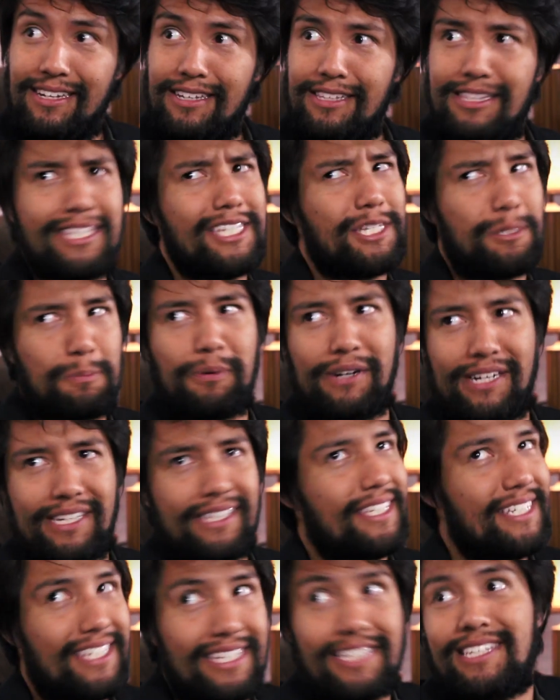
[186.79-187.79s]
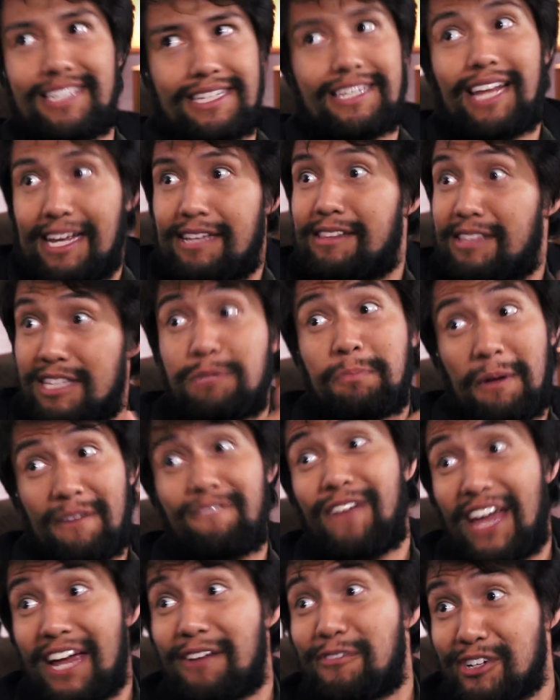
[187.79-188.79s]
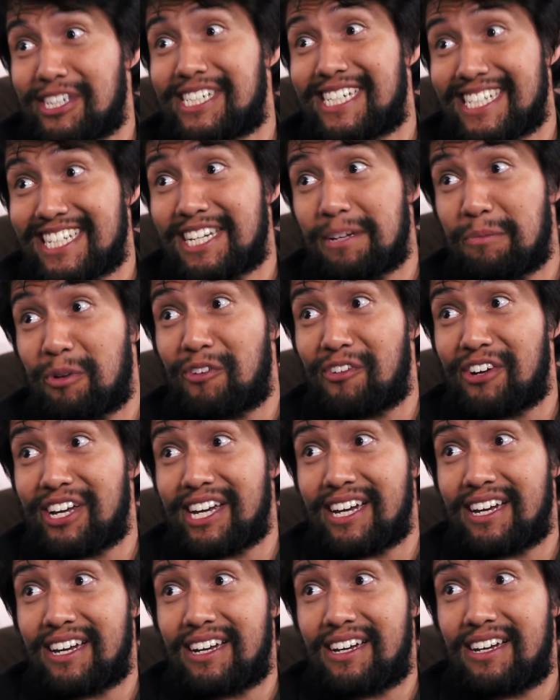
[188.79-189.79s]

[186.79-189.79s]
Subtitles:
And this is my favorite Disney movie.